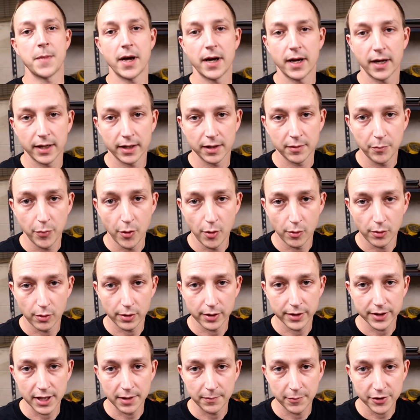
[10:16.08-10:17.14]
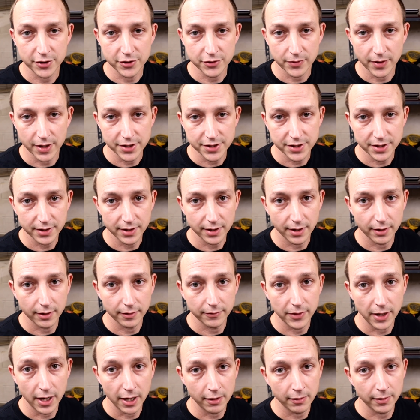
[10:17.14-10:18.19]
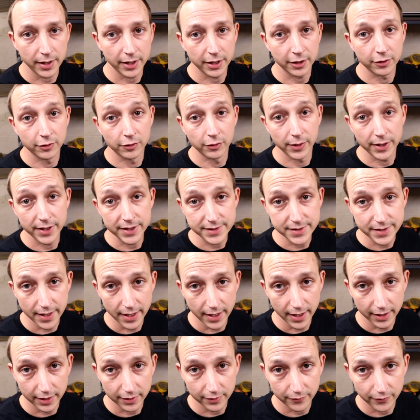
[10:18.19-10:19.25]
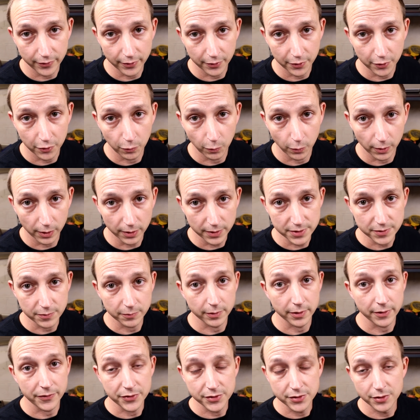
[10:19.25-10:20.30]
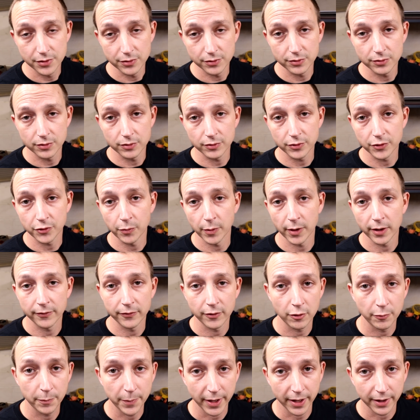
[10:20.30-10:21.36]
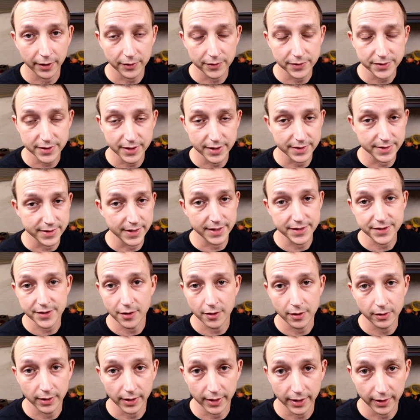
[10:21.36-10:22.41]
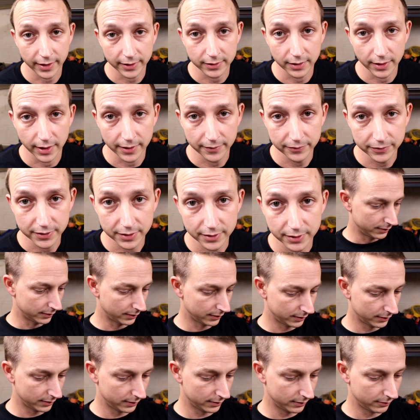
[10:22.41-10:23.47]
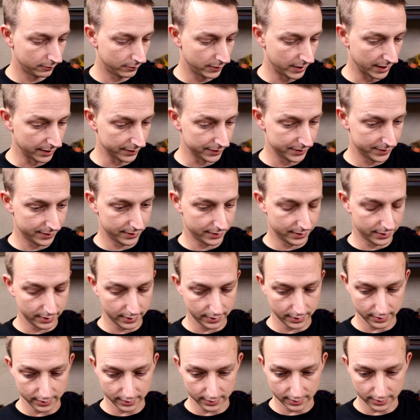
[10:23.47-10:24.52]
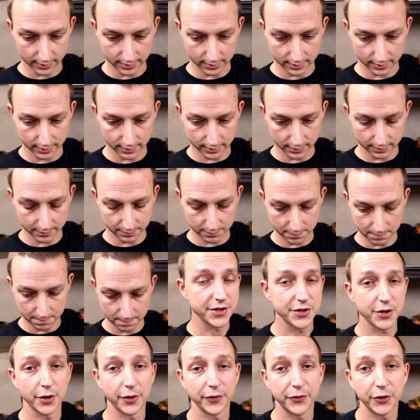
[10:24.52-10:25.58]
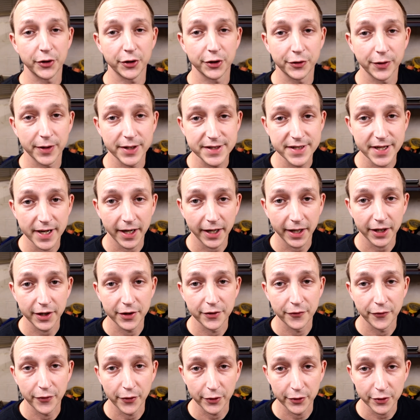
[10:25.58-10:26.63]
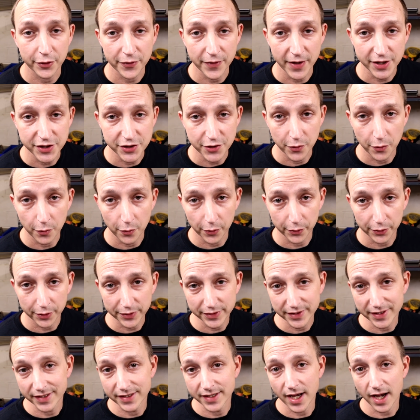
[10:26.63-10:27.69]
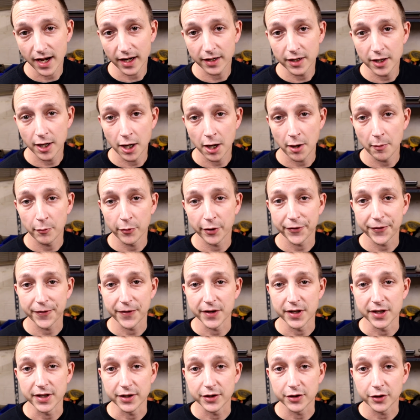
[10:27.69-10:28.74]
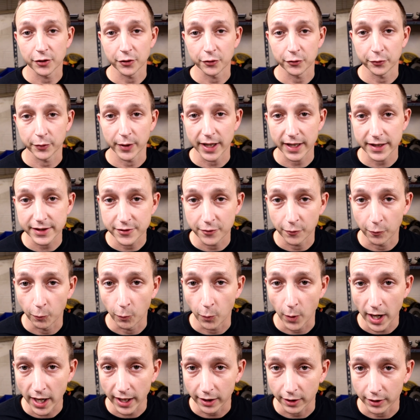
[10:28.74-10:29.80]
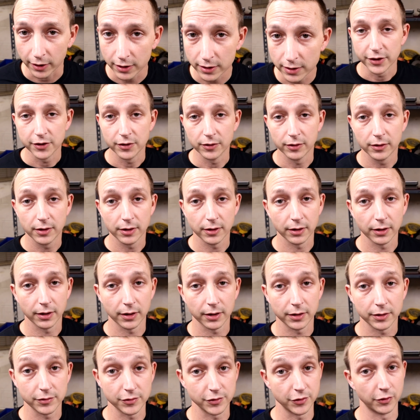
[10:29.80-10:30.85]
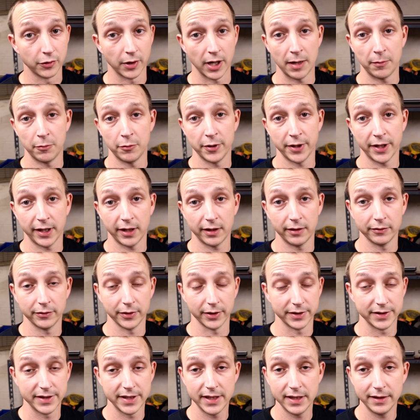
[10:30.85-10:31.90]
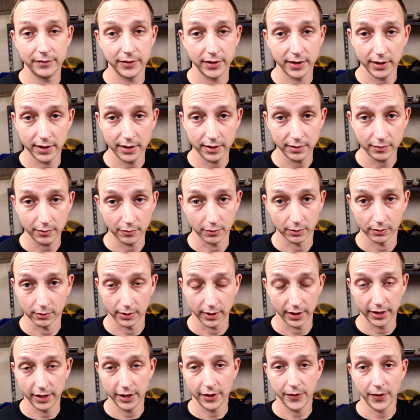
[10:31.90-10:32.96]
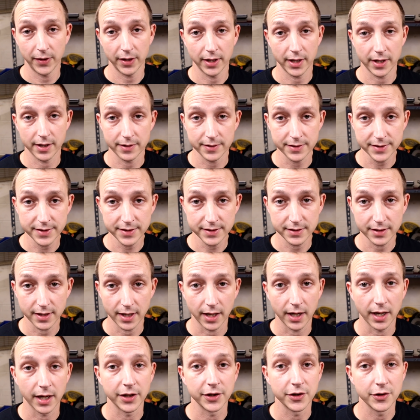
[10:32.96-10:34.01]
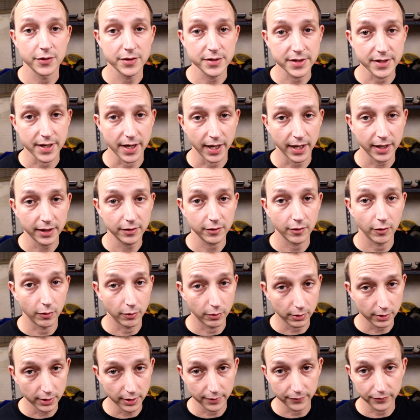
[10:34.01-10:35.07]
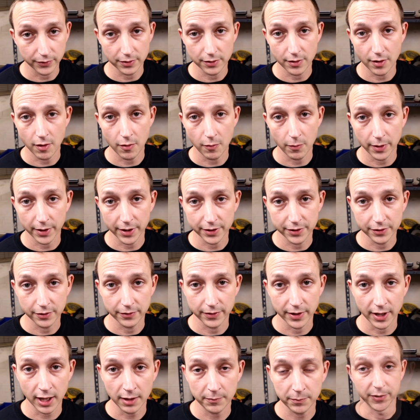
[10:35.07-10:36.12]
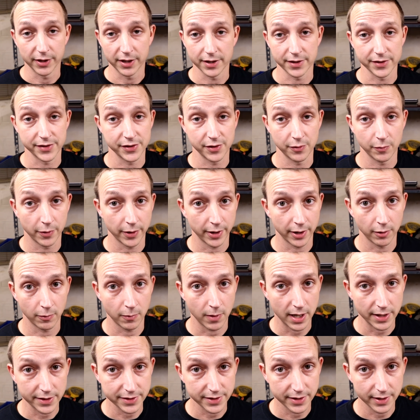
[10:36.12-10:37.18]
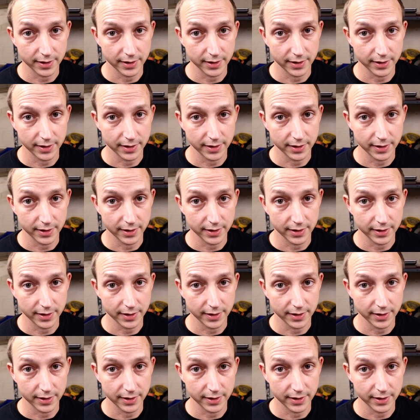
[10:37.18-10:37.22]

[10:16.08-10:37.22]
my poor demonstration of how a grid tie inverter works with two 12 volt panels because that's all I had left. Uh, what else? Um, so if your grid tight inverter that you ordered did not come with the correct wire, you could grab one out of a TV or anything else and use that. Or if you don't want to do that because you want to watch